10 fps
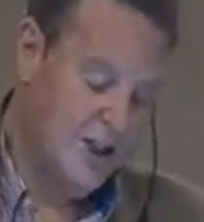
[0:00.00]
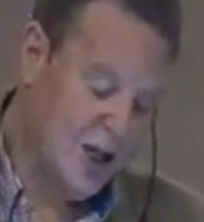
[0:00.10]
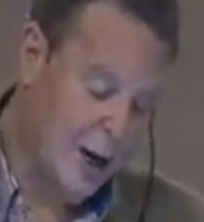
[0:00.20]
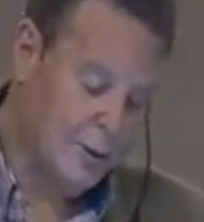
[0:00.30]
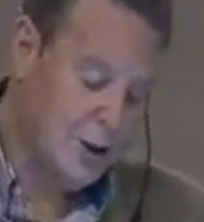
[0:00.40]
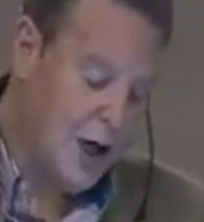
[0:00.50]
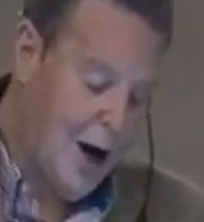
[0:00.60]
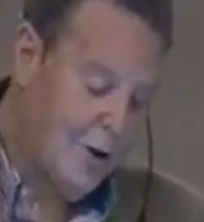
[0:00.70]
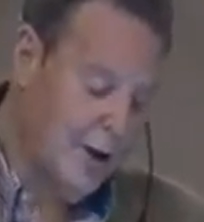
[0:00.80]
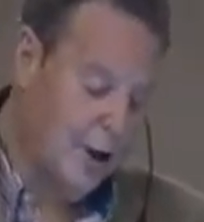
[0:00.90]
He
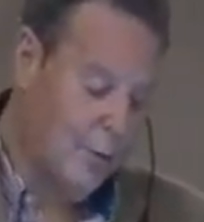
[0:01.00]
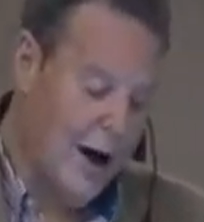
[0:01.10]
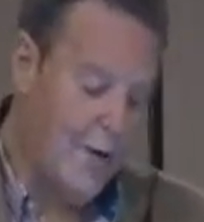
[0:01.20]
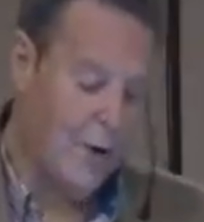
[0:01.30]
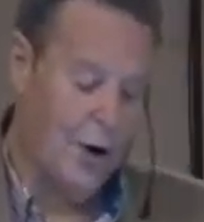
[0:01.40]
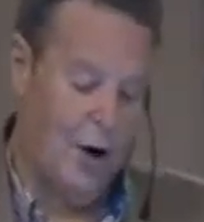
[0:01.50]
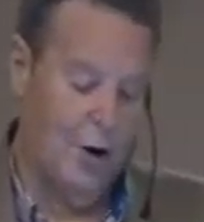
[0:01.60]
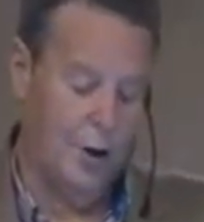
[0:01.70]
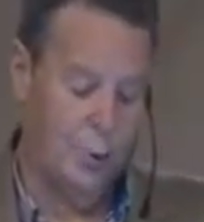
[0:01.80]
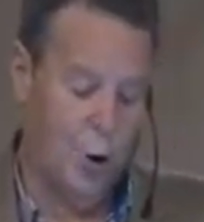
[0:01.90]
stops talking about the
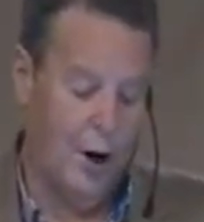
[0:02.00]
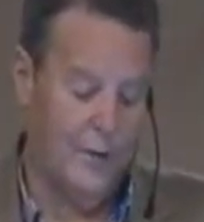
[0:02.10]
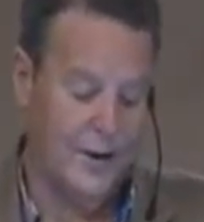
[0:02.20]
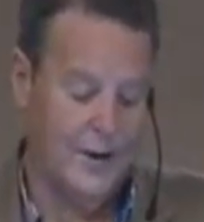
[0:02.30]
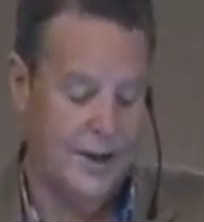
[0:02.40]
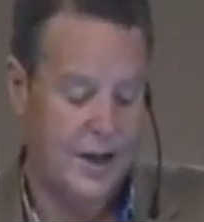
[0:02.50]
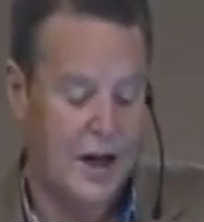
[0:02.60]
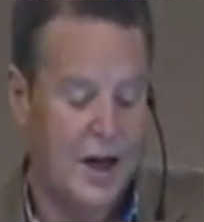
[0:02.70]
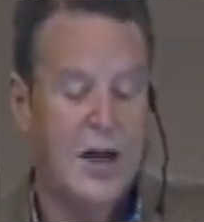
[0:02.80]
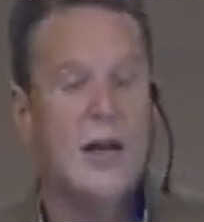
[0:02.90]
law and the prophets
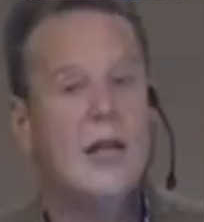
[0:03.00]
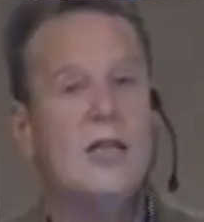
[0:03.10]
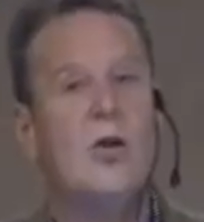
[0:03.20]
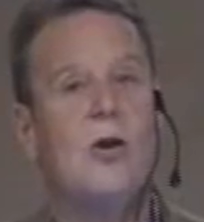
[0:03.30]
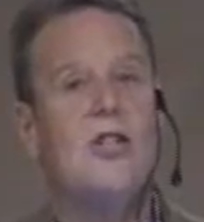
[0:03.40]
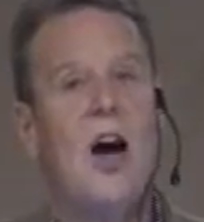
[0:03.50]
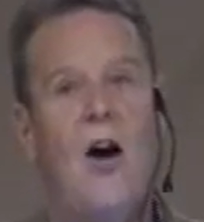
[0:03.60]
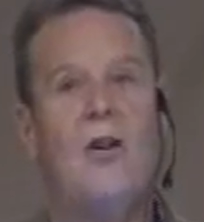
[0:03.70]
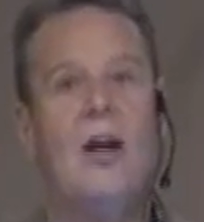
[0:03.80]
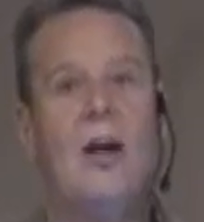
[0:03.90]
and
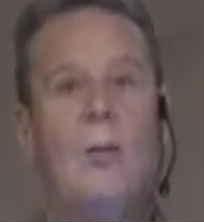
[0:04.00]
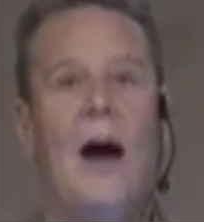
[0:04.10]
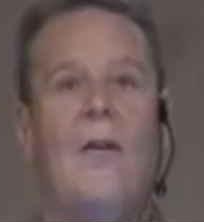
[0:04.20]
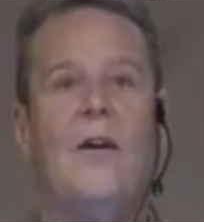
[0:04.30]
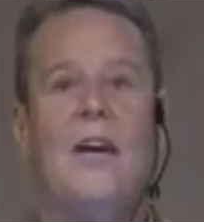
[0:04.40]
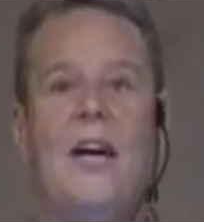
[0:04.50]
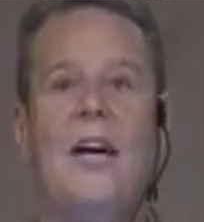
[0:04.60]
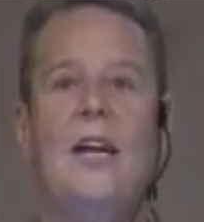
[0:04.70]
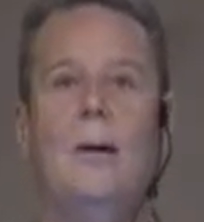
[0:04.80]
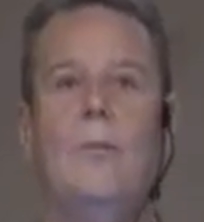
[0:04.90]
starts talking about
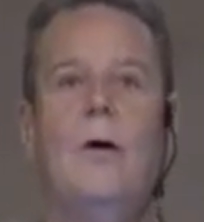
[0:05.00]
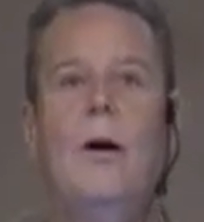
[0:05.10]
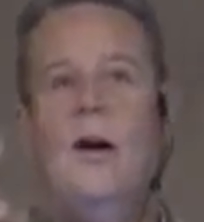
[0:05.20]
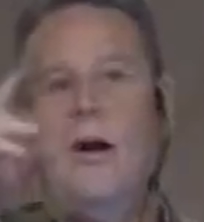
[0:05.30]
the kingdom.